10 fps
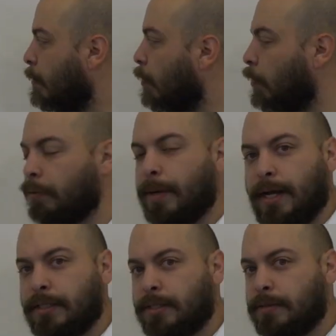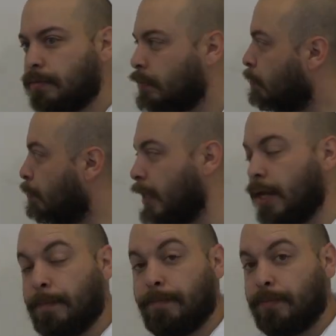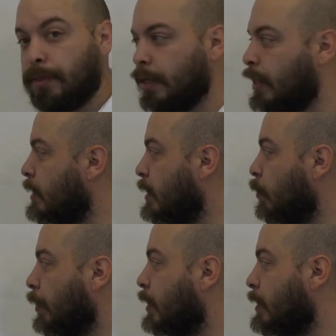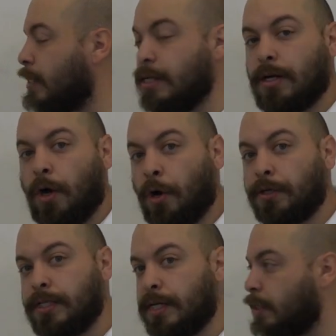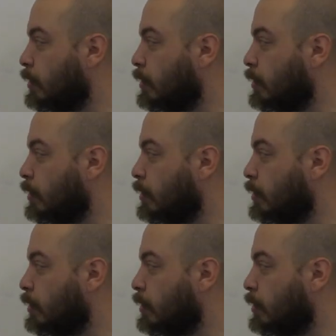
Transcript: Molar mass, big M, is equal to dRT,